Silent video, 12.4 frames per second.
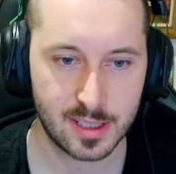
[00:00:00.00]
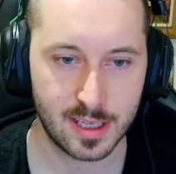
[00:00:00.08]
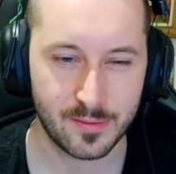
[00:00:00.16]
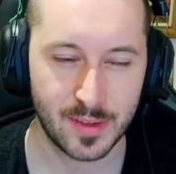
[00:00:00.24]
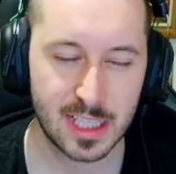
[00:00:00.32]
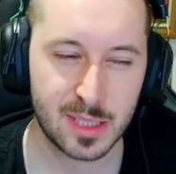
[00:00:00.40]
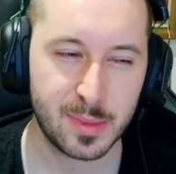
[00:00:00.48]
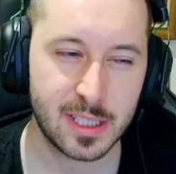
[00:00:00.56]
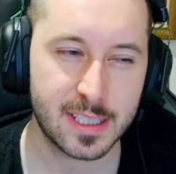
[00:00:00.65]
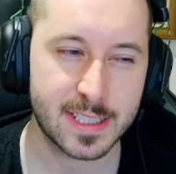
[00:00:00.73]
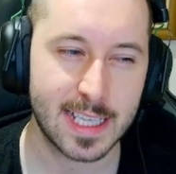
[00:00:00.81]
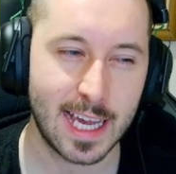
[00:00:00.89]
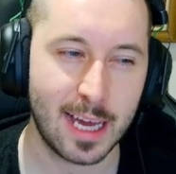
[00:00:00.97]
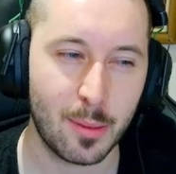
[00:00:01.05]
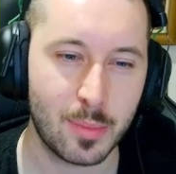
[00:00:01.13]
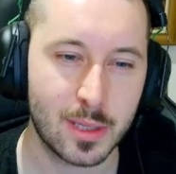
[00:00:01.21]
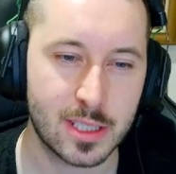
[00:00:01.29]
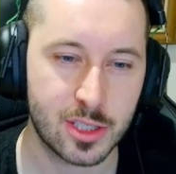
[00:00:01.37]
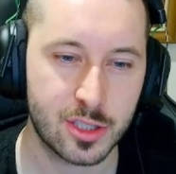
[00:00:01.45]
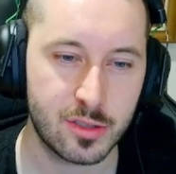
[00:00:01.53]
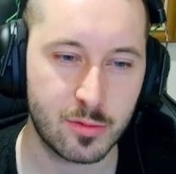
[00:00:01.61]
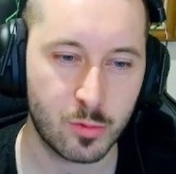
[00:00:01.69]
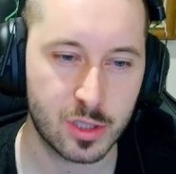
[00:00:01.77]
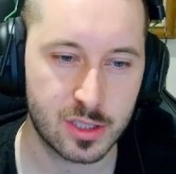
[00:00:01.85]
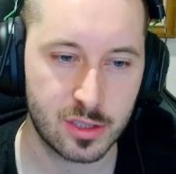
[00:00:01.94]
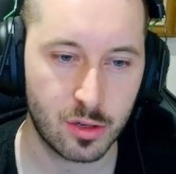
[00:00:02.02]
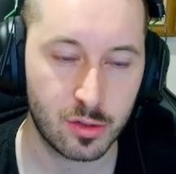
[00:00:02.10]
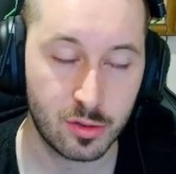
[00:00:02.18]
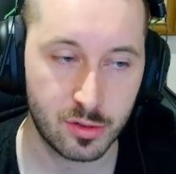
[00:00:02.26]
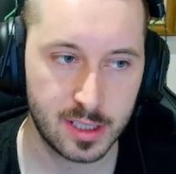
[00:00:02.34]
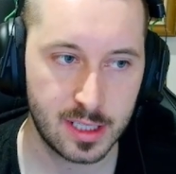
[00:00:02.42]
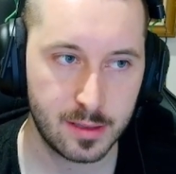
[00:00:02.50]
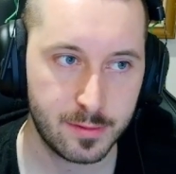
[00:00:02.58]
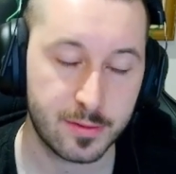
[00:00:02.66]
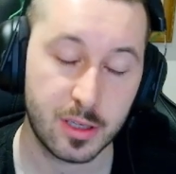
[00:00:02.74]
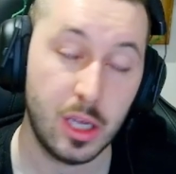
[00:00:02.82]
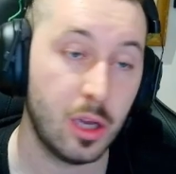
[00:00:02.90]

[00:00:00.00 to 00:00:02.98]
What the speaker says: and that's because our position was not good enough